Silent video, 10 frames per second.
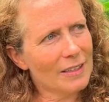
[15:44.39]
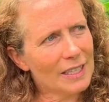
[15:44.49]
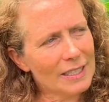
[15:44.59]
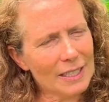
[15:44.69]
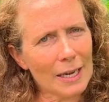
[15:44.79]

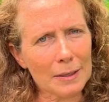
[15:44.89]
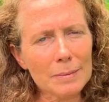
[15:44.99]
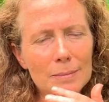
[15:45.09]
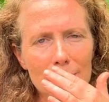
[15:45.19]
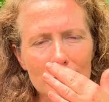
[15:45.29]
They said,
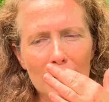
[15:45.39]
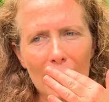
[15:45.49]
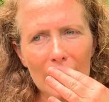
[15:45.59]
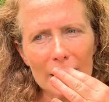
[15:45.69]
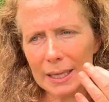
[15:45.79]

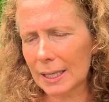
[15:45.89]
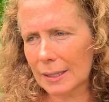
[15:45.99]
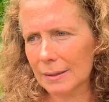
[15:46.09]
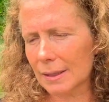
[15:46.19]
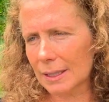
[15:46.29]
and I think
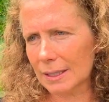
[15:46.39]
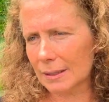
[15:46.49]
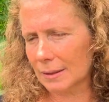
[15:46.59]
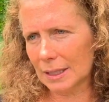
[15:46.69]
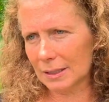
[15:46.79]

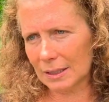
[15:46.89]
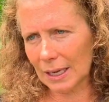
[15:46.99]
it